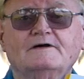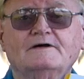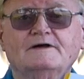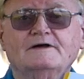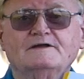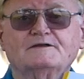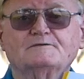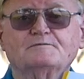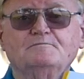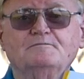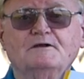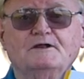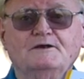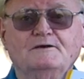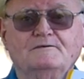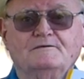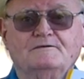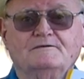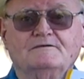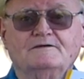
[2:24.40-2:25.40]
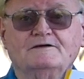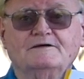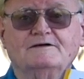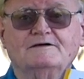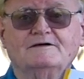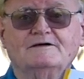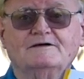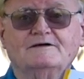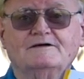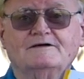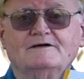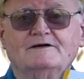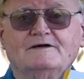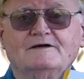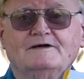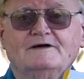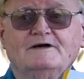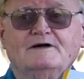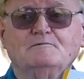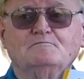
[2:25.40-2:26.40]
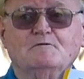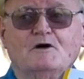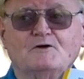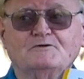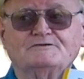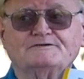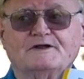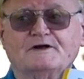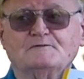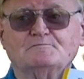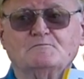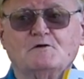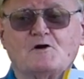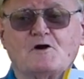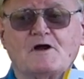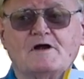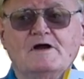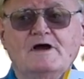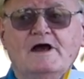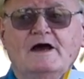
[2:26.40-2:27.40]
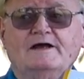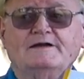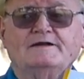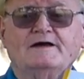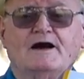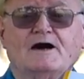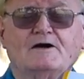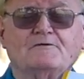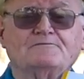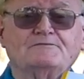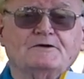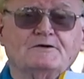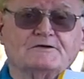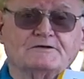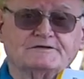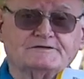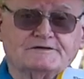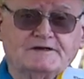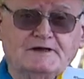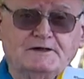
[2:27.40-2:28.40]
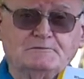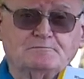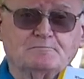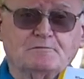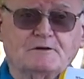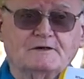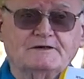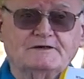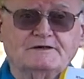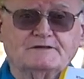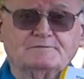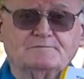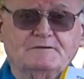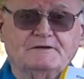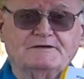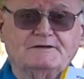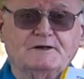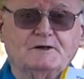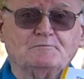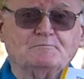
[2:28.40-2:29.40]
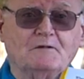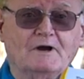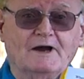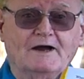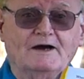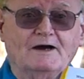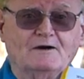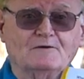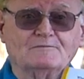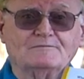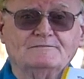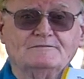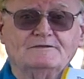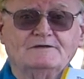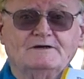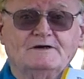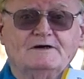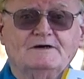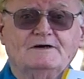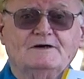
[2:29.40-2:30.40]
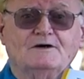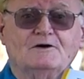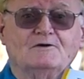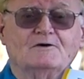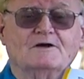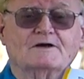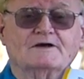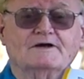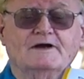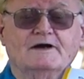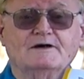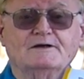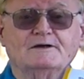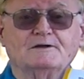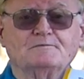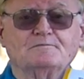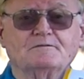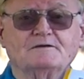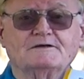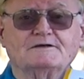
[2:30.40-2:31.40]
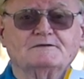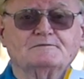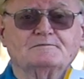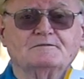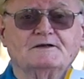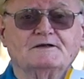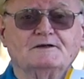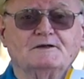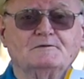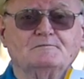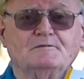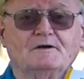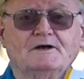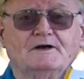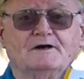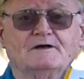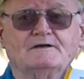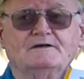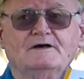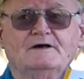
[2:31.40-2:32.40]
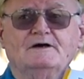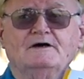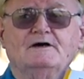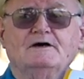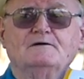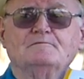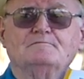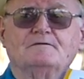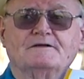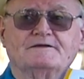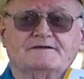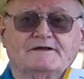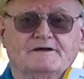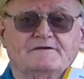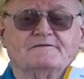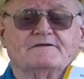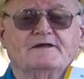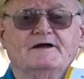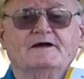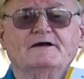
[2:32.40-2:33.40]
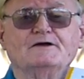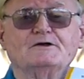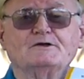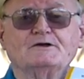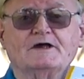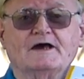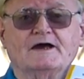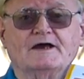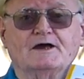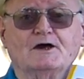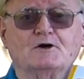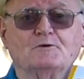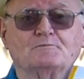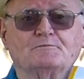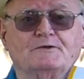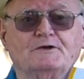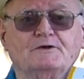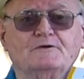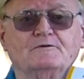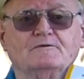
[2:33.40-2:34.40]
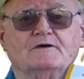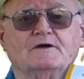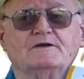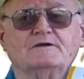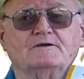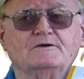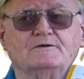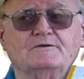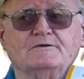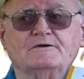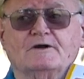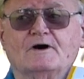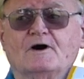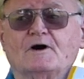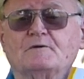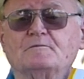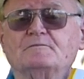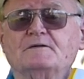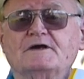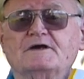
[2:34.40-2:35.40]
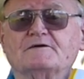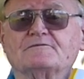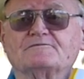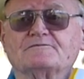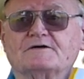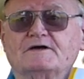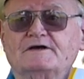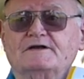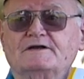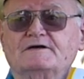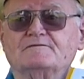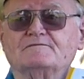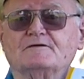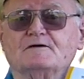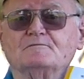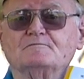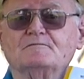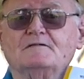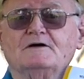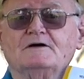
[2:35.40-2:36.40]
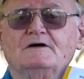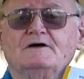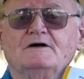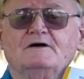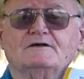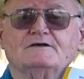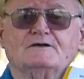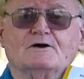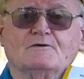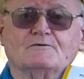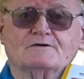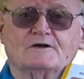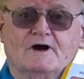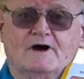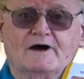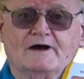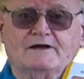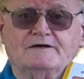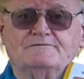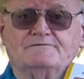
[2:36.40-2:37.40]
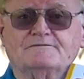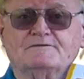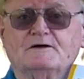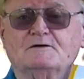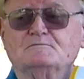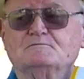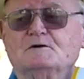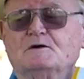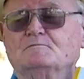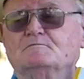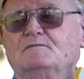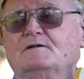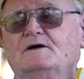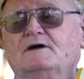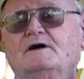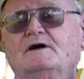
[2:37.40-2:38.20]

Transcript: It's blue. Most of them are. Now, if you're a state policeman, they're brown. Or a county policeman, they're brown. But they're there to help you, and do not be afraid of them. Don't hide from them.